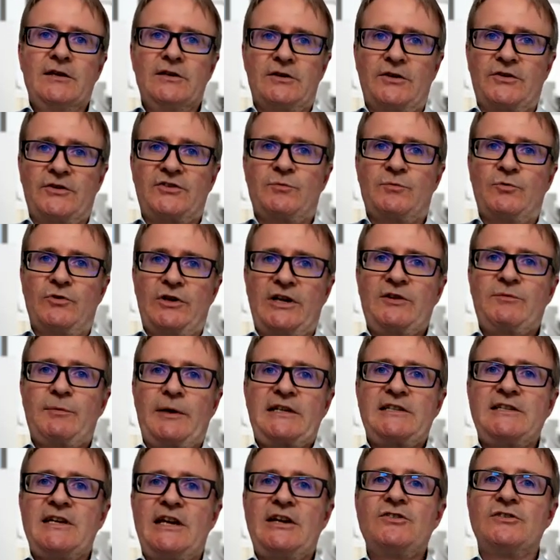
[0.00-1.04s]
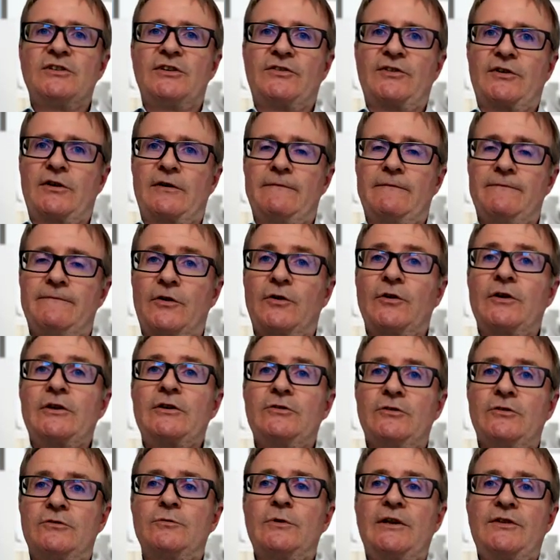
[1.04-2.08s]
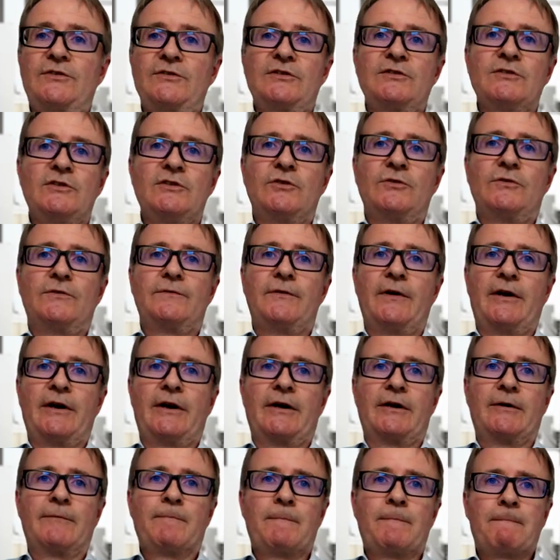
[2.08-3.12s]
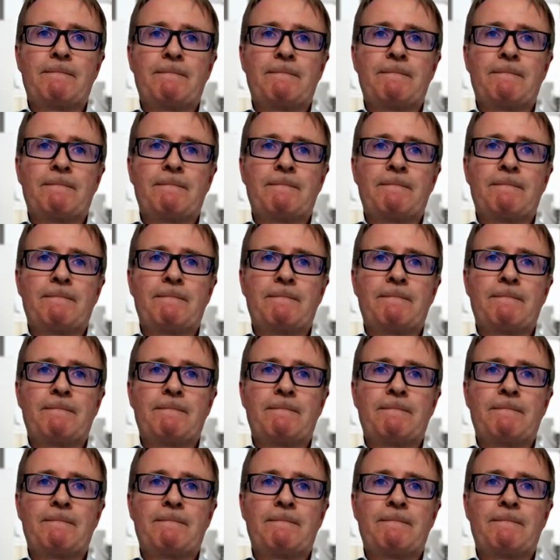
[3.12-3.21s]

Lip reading: Customer expectations are a very good reason to use FHIR.